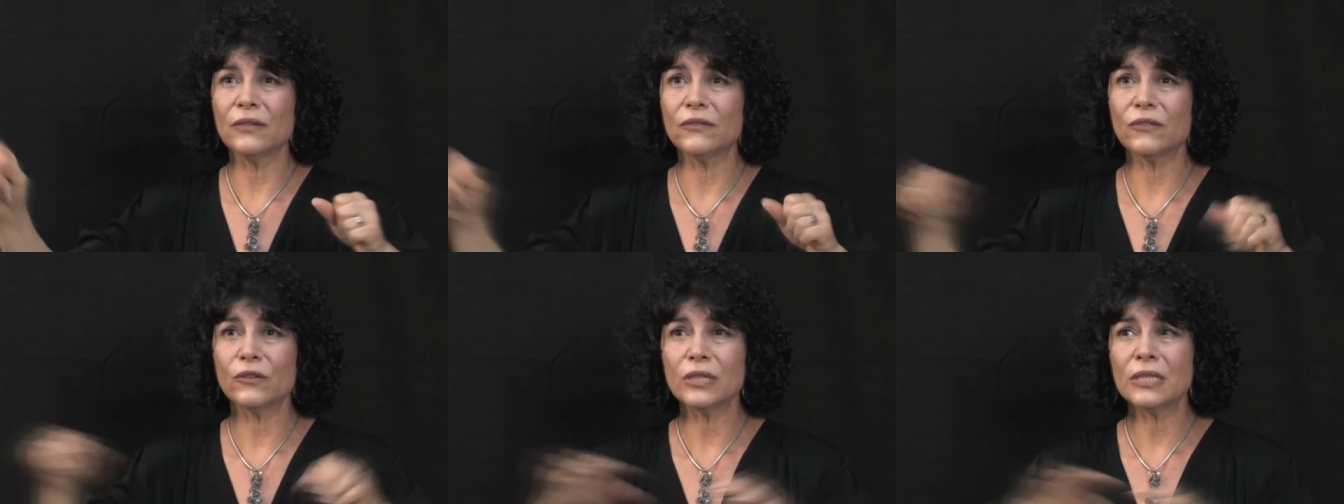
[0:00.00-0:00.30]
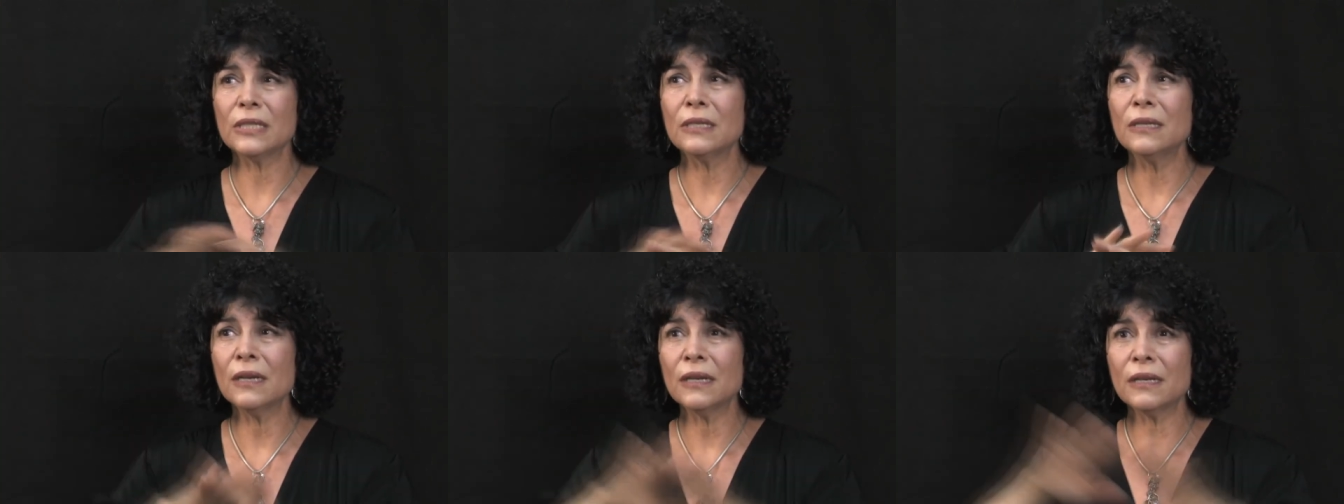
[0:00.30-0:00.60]
And of
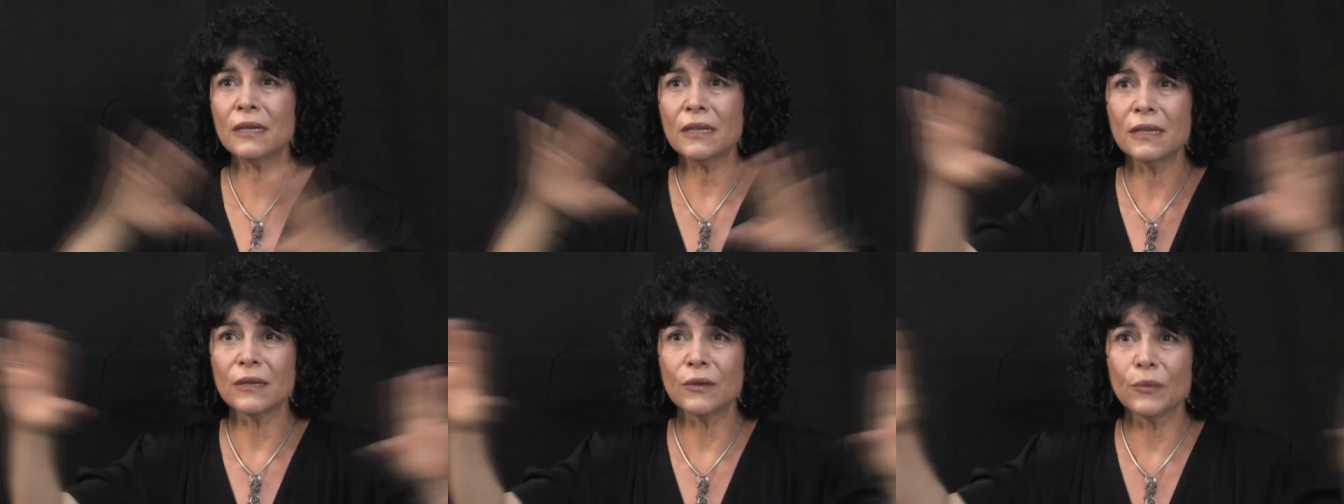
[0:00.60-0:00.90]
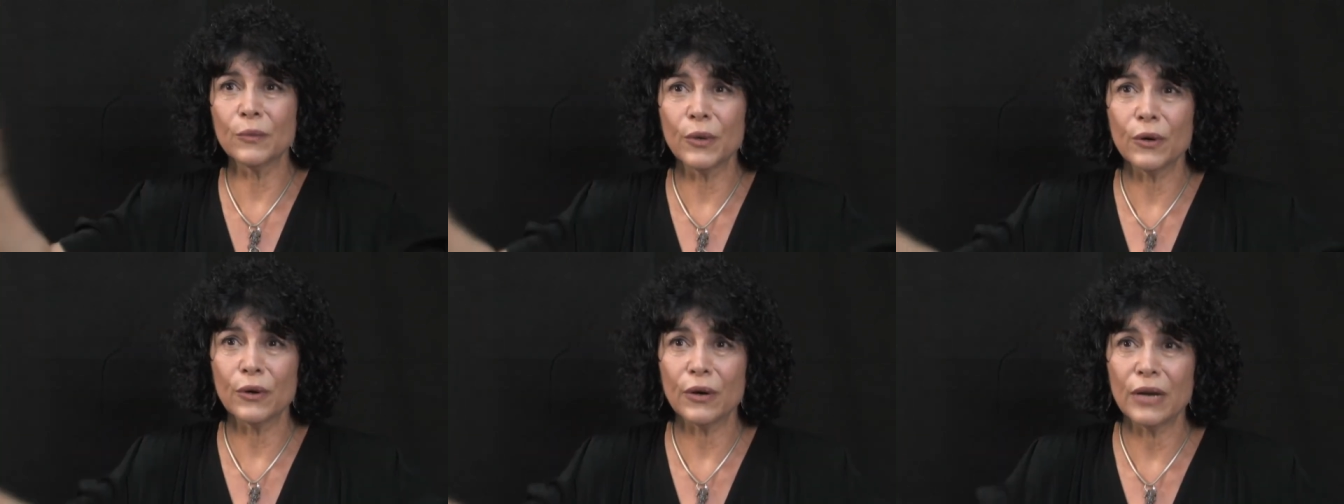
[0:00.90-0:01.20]
course, none of
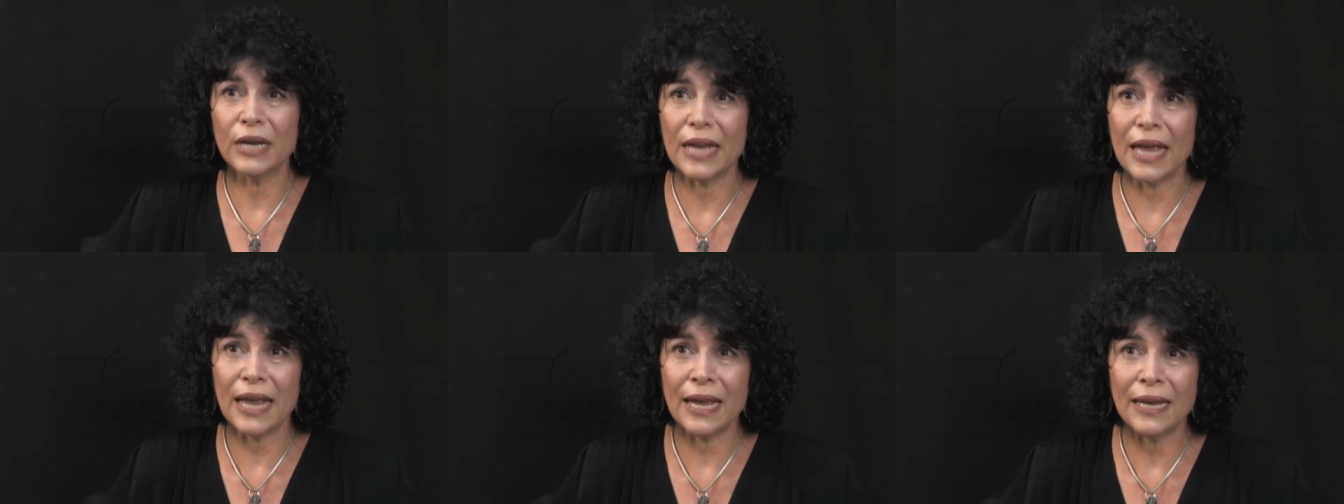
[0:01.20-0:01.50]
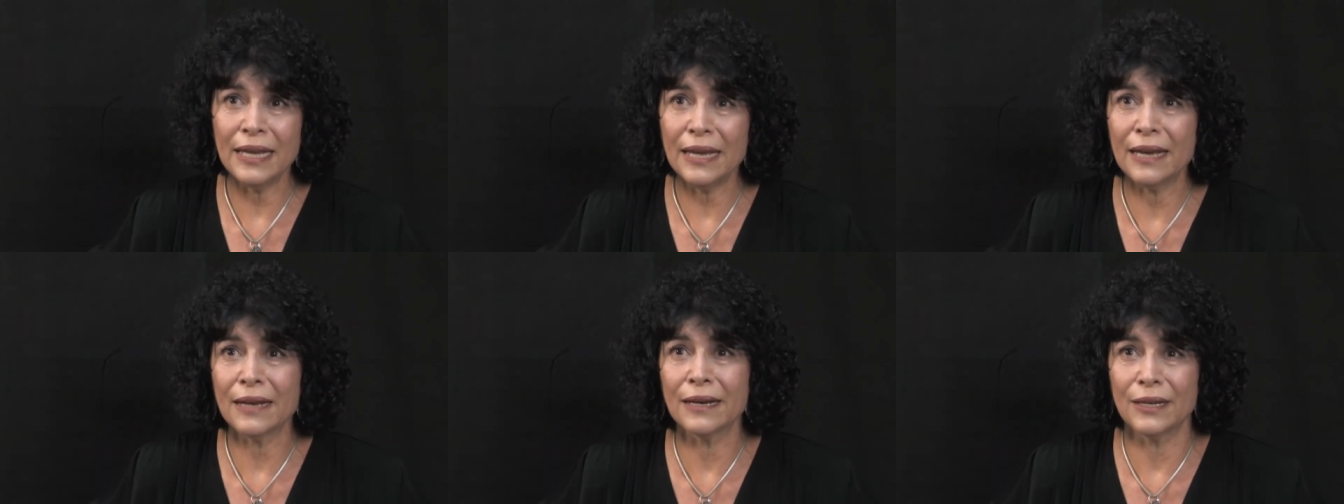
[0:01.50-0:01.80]
them are in
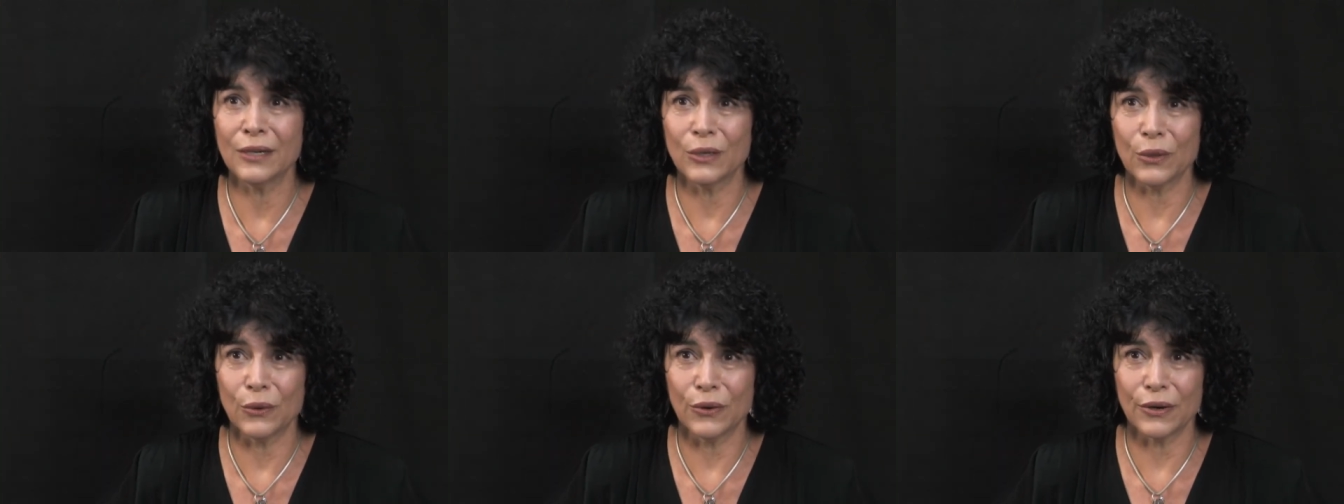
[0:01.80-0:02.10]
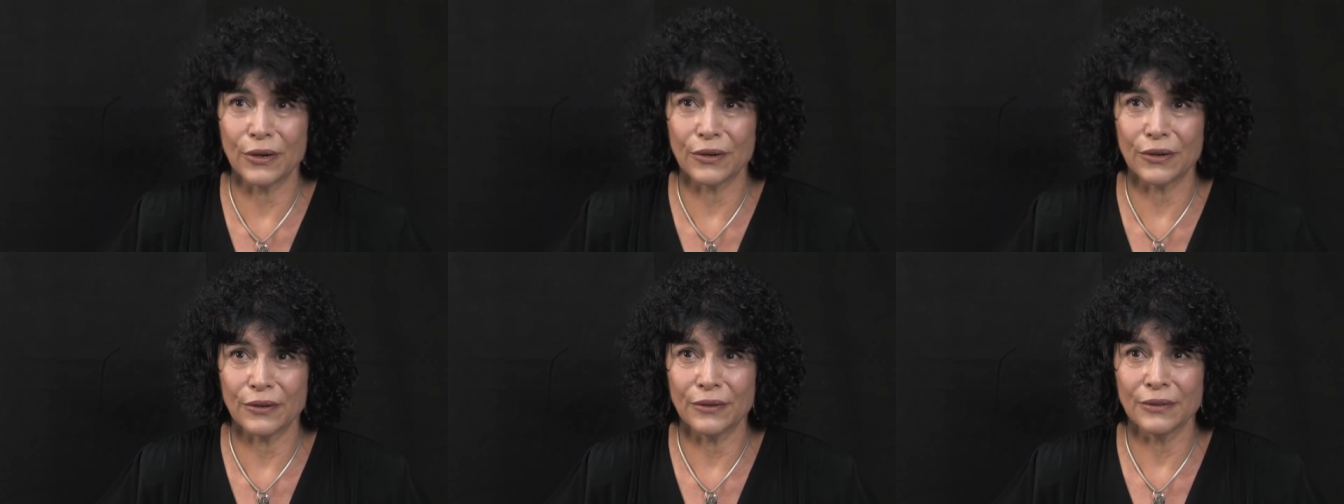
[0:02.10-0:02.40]
any kind of
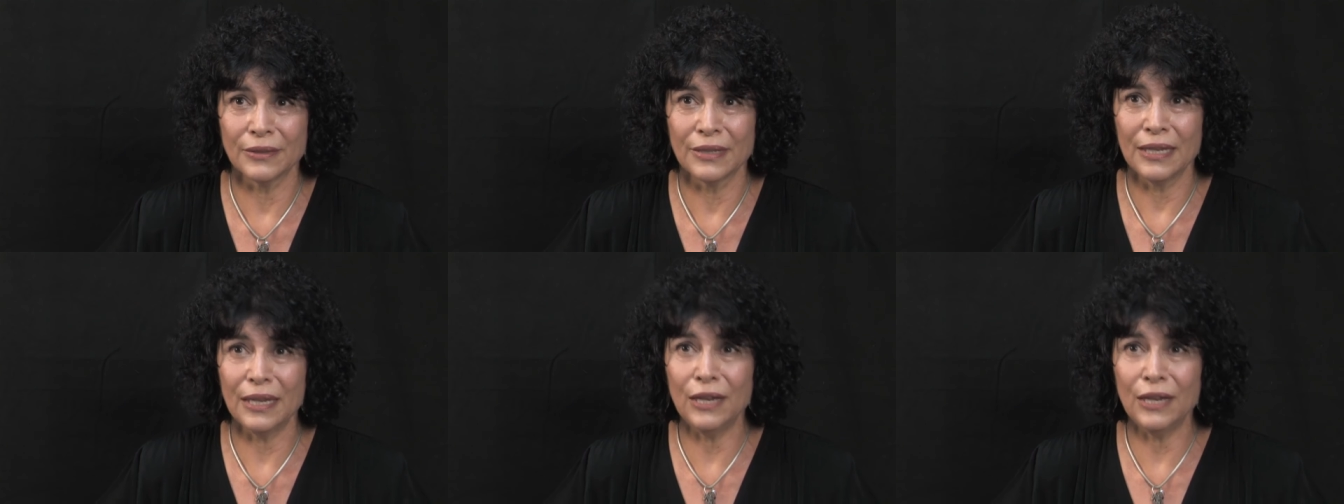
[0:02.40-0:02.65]
order.